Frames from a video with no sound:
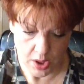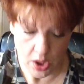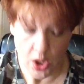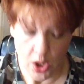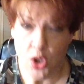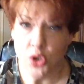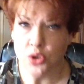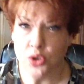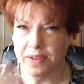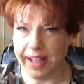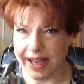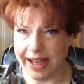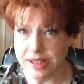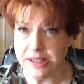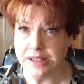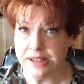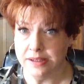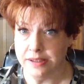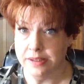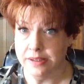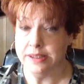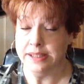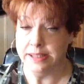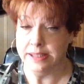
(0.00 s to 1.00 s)
So
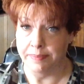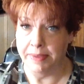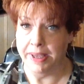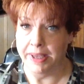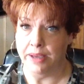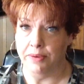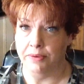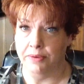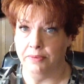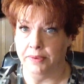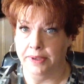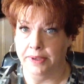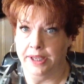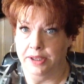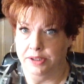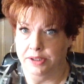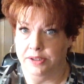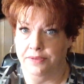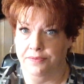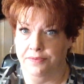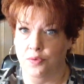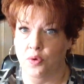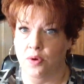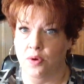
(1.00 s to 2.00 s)
that's, to me, like
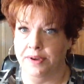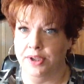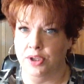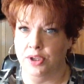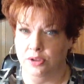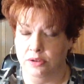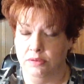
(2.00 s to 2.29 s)
Sephora,